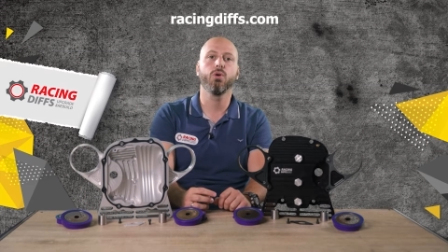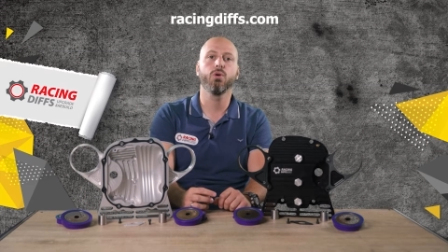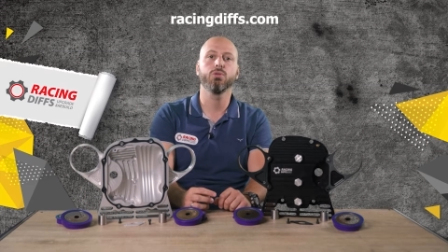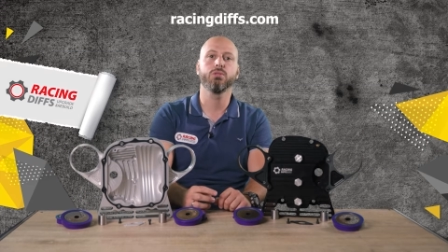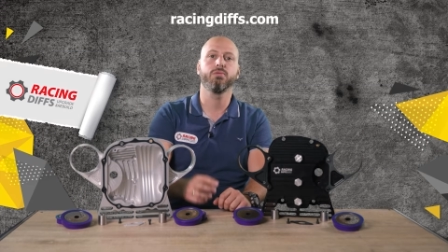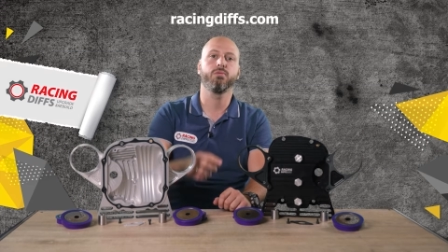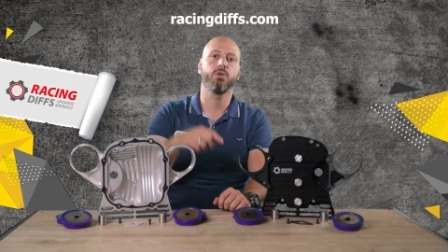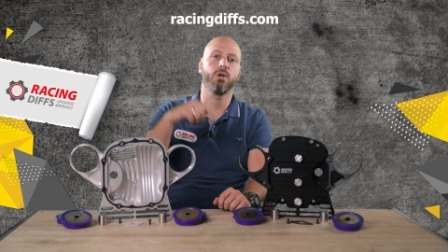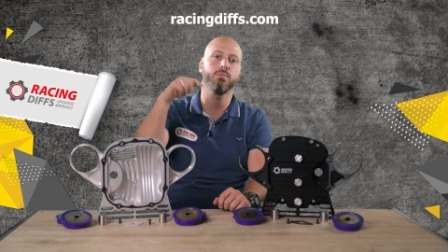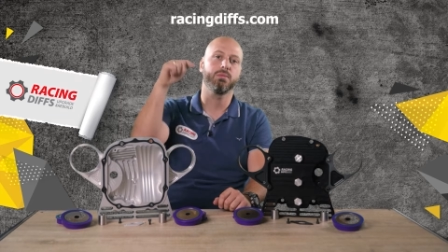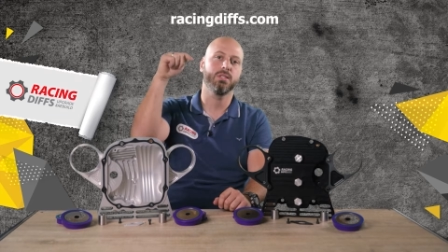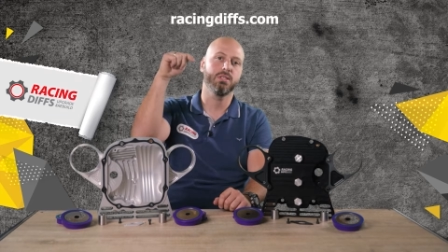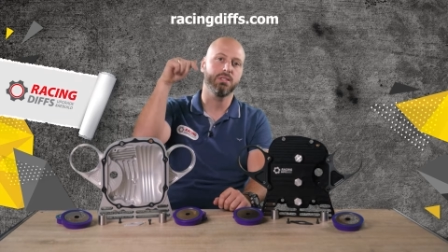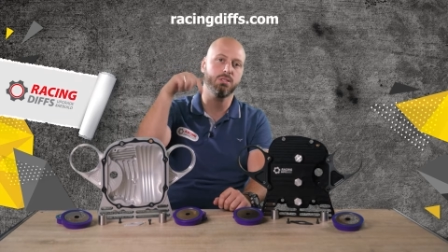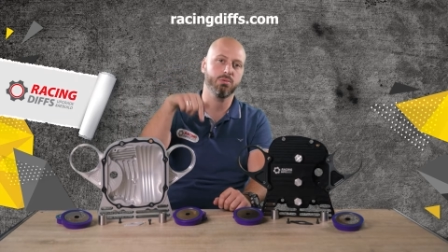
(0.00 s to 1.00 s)
code from
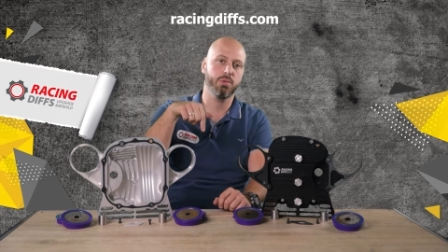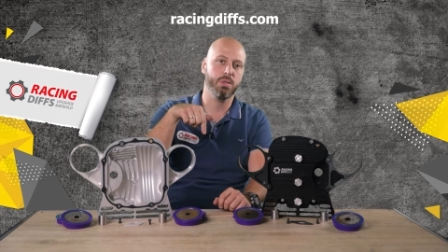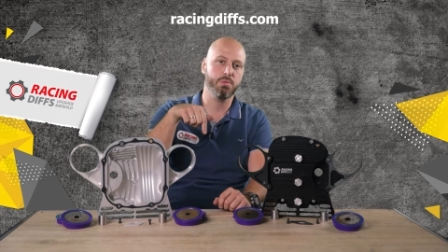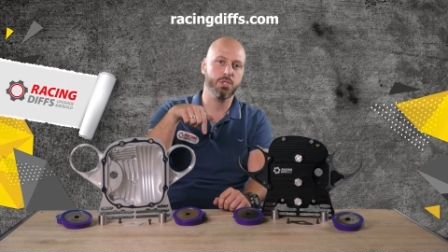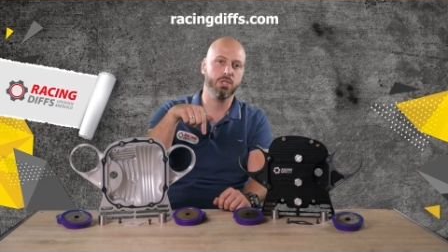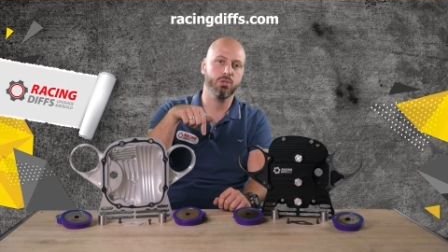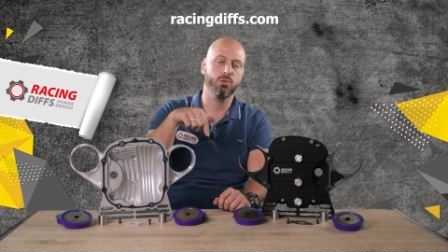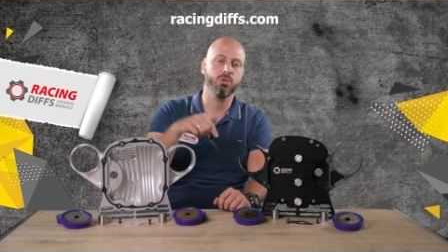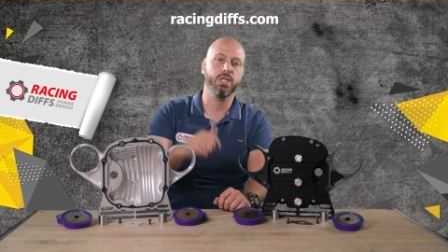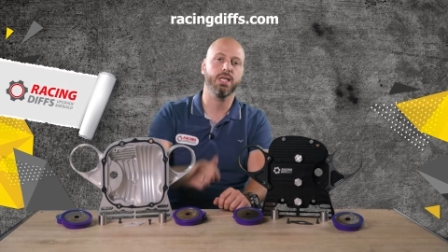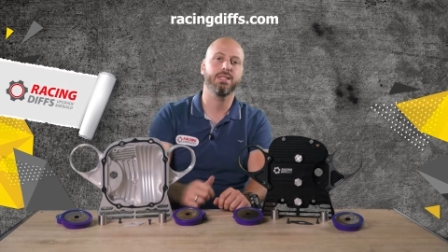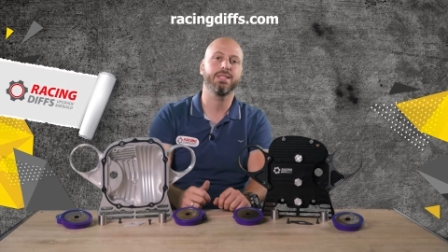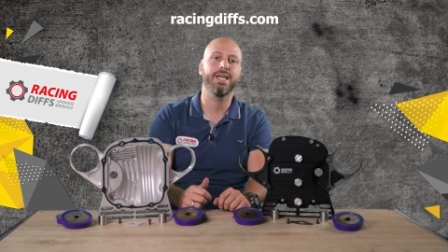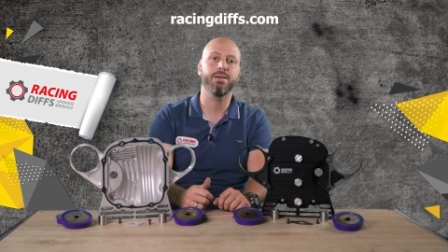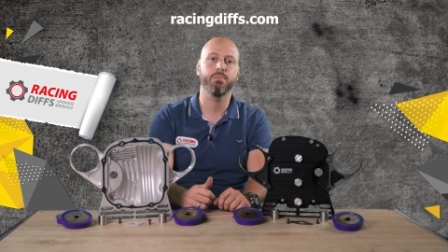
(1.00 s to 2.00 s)
the description to
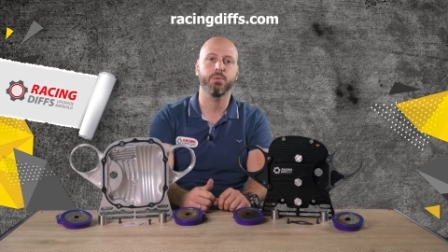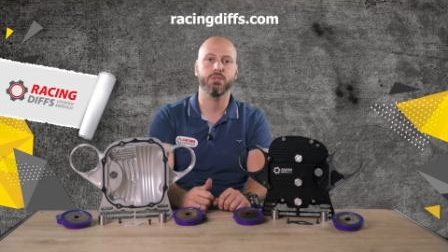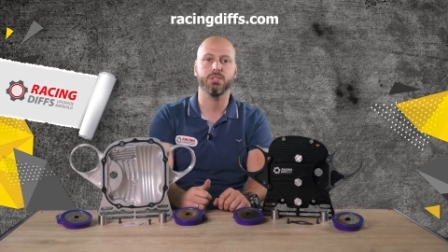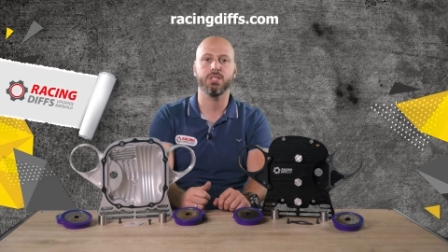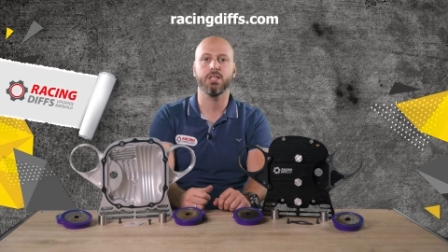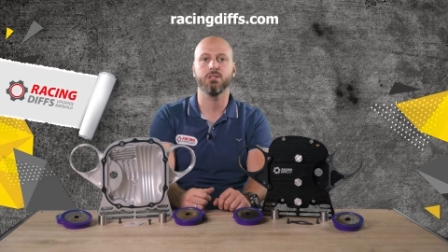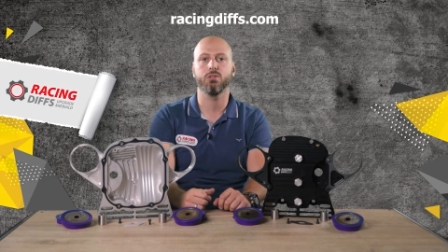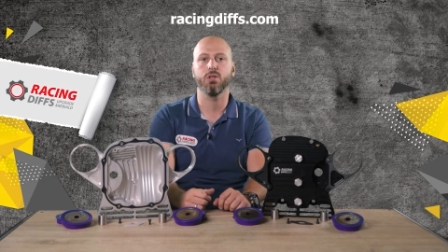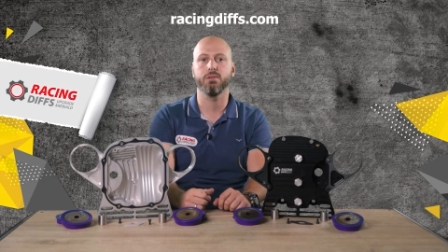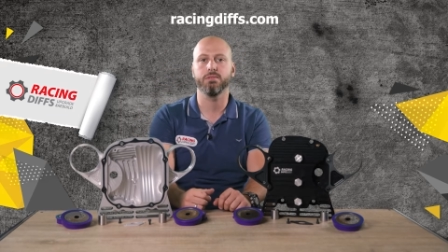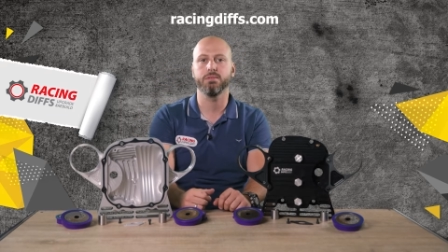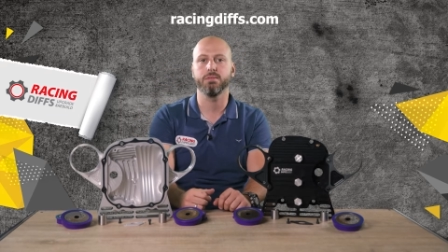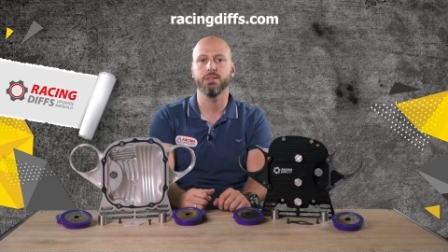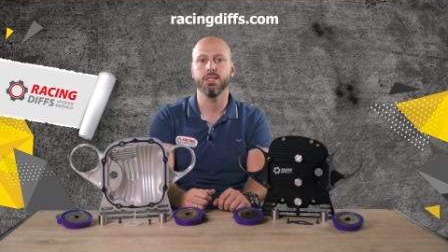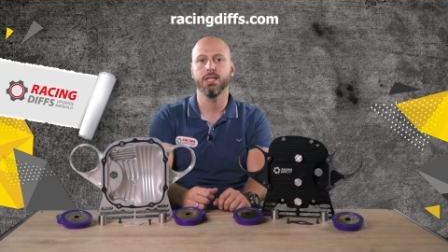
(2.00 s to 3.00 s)
get ten percent
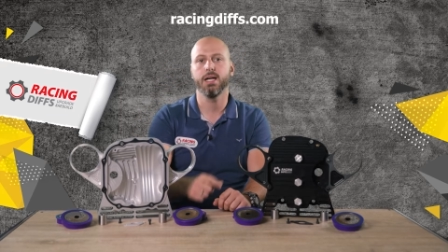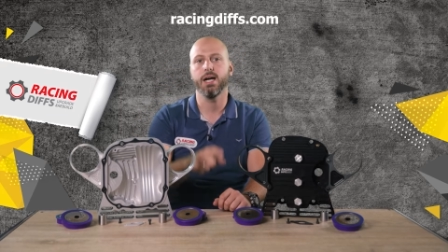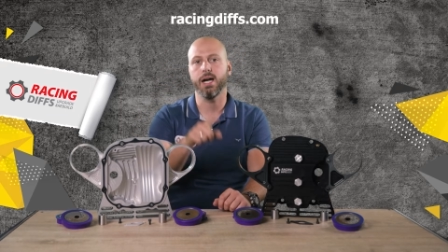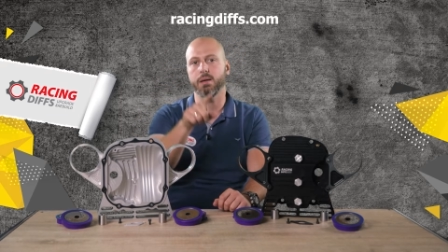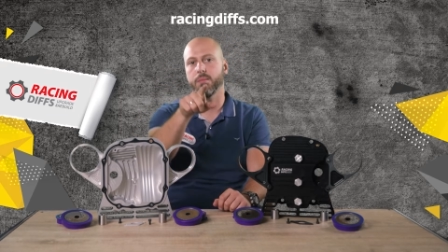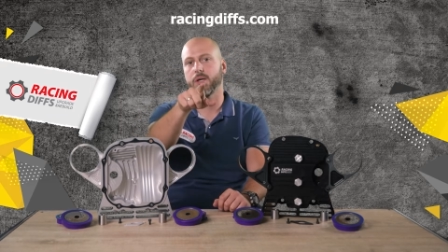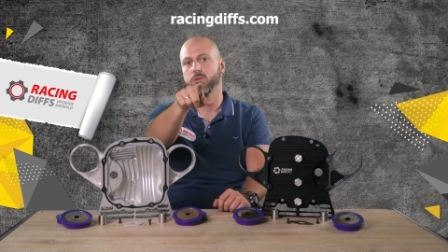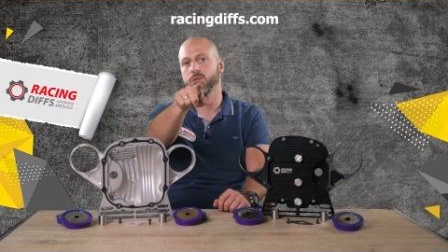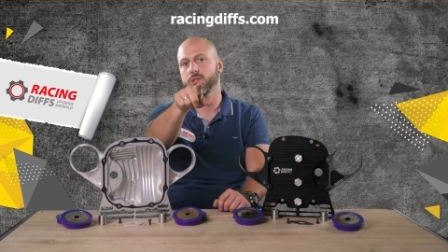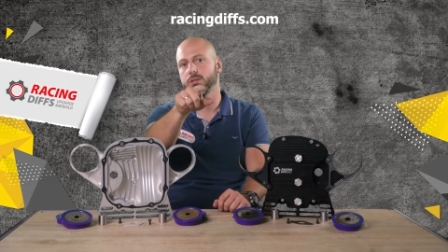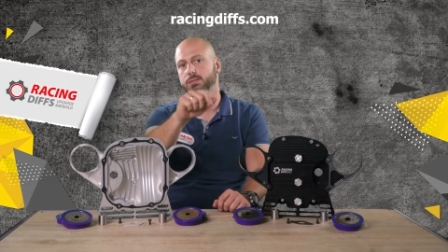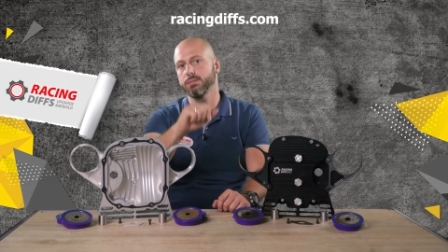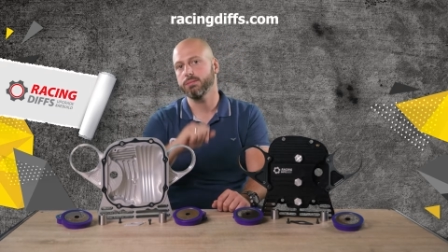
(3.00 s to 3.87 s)
off. I'm out.